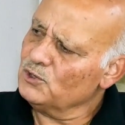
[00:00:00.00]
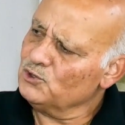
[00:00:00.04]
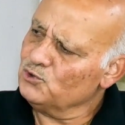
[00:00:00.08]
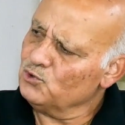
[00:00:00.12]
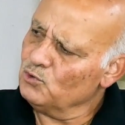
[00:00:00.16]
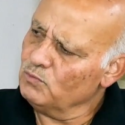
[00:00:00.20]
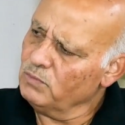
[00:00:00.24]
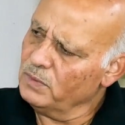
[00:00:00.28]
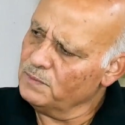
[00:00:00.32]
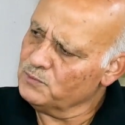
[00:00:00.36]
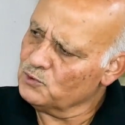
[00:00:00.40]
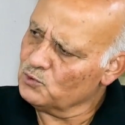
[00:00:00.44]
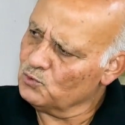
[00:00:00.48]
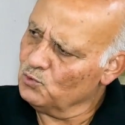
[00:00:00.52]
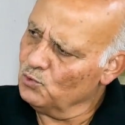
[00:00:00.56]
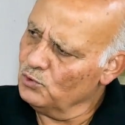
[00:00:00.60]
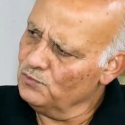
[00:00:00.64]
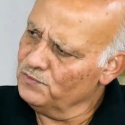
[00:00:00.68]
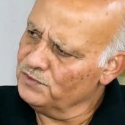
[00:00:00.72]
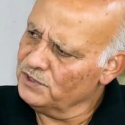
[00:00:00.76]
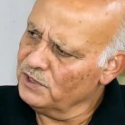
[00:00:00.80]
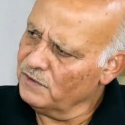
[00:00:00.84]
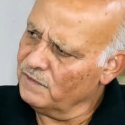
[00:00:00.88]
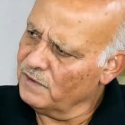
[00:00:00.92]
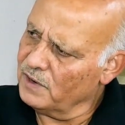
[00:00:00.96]
mushroom of schools
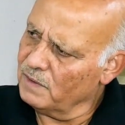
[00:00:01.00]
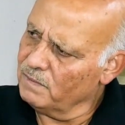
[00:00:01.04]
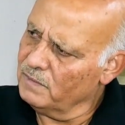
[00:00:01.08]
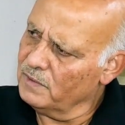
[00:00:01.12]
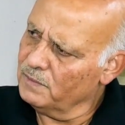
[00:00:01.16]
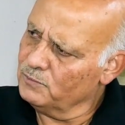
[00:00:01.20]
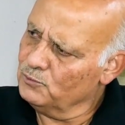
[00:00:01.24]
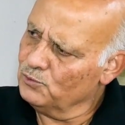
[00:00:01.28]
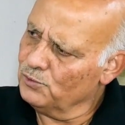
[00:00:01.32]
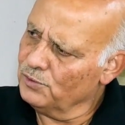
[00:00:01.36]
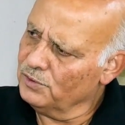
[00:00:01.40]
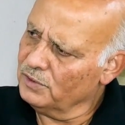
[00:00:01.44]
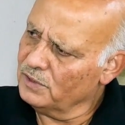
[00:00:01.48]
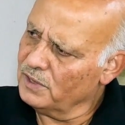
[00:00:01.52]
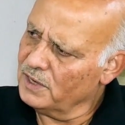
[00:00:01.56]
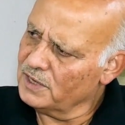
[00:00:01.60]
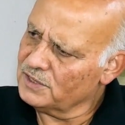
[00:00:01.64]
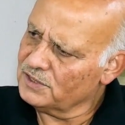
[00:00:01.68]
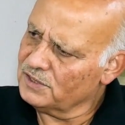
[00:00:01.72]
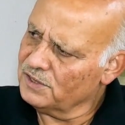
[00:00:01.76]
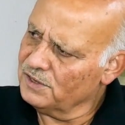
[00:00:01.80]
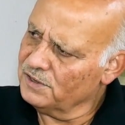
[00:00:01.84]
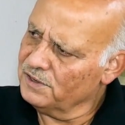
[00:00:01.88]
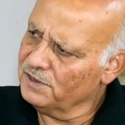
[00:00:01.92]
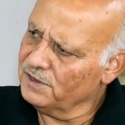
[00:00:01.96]
which have come up during the
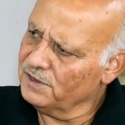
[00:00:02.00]
last 30